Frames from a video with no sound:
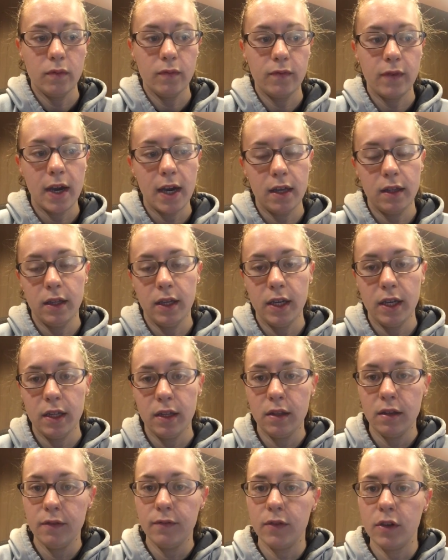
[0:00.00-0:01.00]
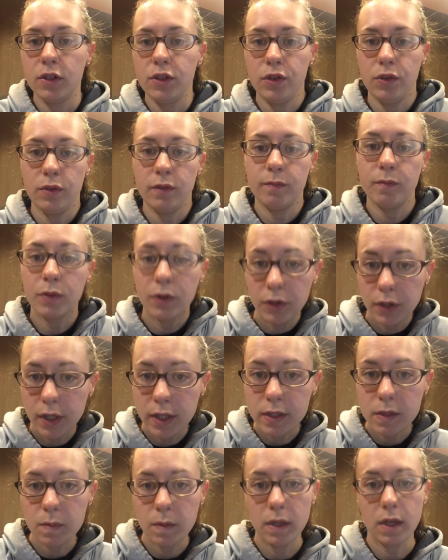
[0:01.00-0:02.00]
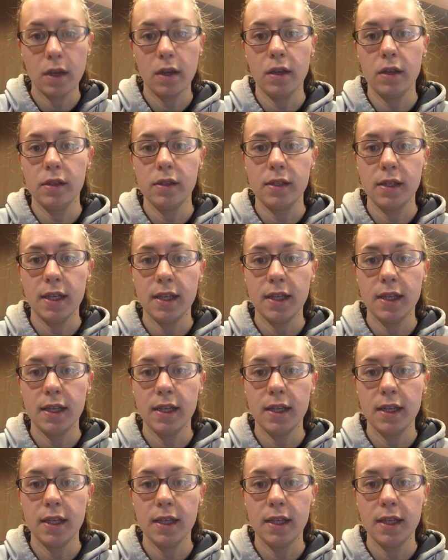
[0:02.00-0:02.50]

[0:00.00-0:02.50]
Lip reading: violated the virtue of prudence because